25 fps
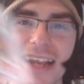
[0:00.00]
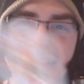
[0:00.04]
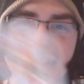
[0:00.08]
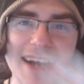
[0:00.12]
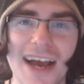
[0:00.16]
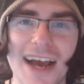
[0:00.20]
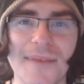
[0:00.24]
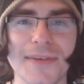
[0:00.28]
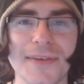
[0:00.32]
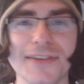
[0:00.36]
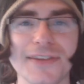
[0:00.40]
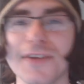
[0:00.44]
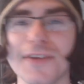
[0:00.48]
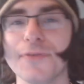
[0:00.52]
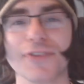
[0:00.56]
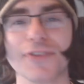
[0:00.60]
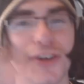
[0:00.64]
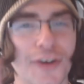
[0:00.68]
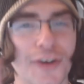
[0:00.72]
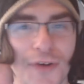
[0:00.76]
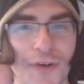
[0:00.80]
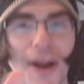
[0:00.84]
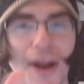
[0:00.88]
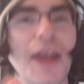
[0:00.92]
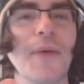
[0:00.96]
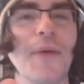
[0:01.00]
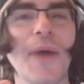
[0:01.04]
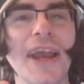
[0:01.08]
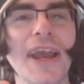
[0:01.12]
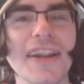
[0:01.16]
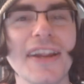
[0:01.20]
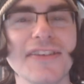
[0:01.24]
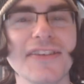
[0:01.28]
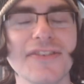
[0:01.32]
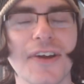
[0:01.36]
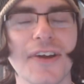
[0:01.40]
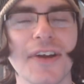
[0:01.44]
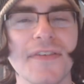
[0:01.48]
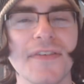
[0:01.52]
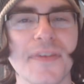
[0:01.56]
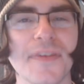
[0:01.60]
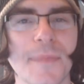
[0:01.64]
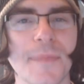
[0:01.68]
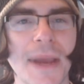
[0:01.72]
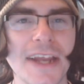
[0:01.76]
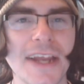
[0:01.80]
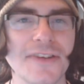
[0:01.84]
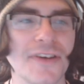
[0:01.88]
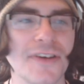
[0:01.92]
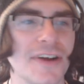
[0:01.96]
of Diamonds. It was a great way to start off the
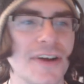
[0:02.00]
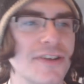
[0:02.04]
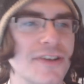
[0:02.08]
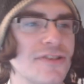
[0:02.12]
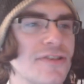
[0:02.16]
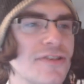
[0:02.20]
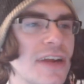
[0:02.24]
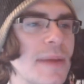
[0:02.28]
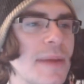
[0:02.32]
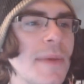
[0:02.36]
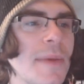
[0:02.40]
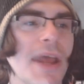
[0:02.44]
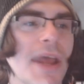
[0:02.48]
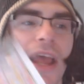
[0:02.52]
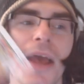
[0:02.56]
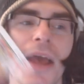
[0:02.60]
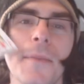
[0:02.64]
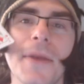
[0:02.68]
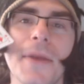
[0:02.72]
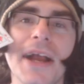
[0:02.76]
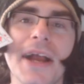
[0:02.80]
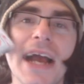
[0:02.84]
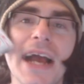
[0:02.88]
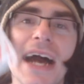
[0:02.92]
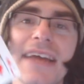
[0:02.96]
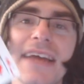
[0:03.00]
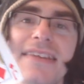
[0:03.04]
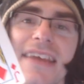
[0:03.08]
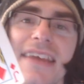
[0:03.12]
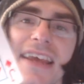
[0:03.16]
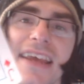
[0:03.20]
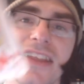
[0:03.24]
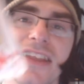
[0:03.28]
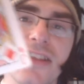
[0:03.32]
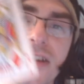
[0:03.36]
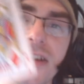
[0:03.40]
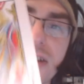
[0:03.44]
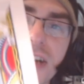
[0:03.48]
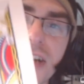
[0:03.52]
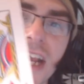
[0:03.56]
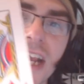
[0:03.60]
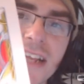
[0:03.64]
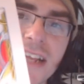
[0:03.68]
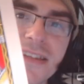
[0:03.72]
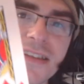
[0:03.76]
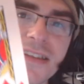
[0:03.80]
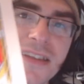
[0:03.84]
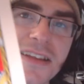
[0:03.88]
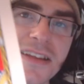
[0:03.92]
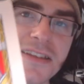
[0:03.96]
Patreon stream. But guys, the
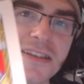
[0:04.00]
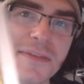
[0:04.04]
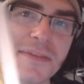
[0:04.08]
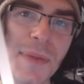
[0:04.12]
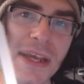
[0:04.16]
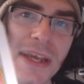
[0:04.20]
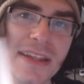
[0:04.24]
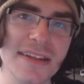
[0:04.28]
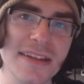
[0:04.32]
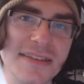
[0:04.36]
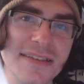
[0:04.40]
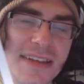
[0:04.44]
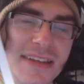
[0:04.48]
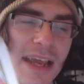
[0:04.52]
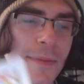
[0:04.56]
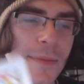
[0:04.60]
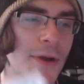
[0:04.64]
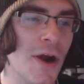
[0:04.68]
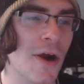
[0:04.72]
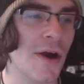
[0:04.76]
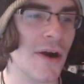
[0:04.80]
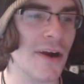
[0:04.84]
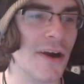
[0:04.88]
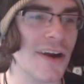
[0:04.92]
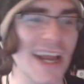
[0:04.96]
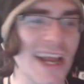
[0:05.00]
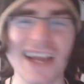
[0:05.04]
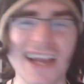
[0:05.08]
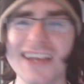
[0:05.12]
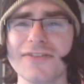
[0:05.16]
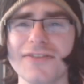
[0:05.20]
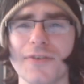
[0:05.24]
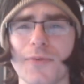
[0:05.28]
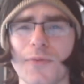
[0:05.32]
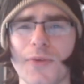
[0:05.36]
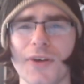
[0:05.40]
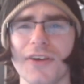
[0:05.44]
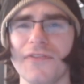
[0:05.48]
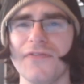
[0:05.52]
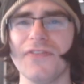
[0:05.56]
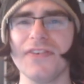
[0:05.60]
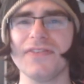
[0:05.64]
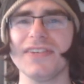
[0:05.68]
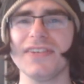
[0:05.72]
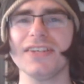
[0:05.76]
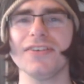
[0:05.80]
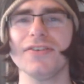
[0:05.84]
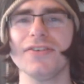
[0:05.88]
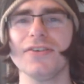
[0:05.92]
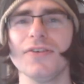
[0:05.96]
chances of this being the same card, I guess are 1 in
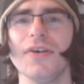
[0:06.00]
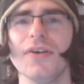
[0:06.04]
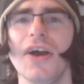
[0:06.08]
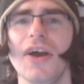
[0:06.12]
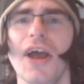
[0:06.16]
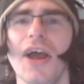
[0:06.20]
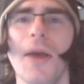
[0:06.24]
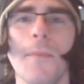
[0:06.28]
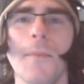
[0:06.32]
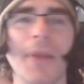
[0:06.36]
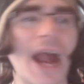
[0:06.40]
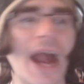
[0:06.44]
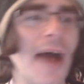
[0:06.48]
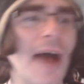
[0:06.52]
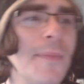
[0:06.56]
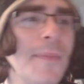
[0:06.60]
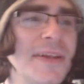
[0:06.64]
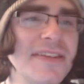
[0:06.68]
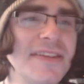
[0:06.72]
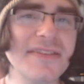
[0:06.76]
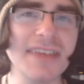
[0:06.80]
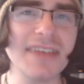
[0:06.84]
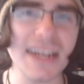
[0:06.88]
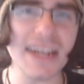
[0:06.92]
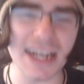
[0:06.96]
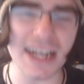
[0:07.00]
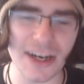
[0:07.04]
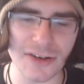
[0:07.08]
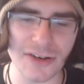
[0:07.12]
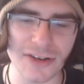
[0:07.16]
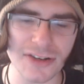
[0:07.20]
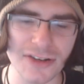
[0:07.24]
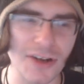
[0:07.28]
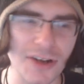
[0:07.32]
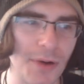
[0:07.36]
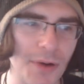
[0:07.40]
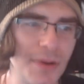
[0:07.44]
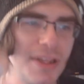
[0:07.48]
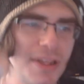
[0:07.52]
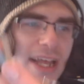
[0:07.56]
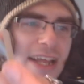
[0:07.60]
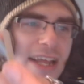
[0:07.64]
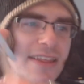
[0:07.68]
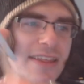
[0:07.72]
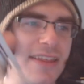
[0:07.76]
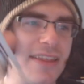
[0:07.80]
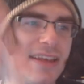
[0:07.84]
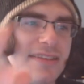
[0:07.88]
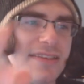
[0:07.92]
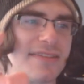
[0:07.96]
52, but I've been sitting here just going
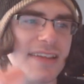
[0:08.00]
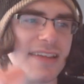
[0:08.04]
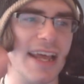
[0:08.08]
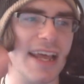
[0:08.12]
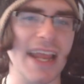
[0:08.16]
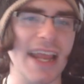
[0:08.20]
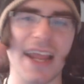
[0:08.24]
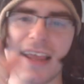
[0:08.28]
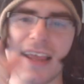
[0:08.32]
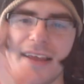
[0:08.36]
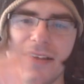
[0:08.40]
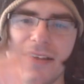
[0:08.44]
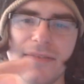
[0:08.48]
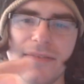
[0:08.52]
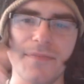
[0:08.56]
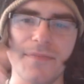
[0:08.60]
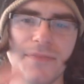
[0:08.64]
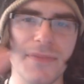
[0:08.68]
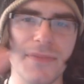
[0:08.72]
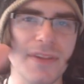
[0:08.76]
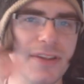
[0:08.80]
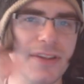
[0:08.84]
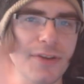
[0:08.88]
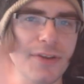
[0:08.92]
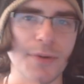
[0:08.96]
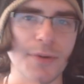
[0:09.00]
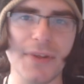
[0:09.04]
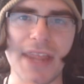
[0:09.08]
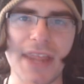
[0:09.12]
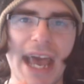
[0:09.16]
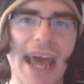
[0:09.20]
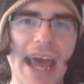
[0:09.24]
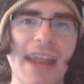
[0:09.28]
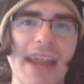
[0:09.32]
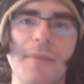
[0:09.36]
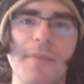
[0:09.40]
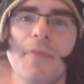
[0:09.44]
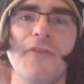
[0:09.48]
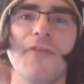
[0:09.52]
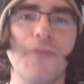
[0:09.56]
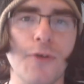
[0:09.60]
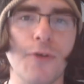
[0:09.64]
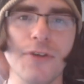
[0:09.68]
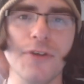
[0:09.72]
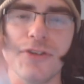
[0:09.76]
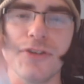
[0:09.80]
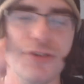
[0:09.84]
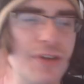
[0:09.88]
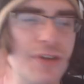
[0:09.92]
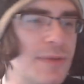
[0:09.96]
like this, like, doing that, and
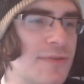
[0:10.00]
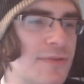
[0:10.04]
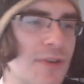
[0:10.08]
before the stream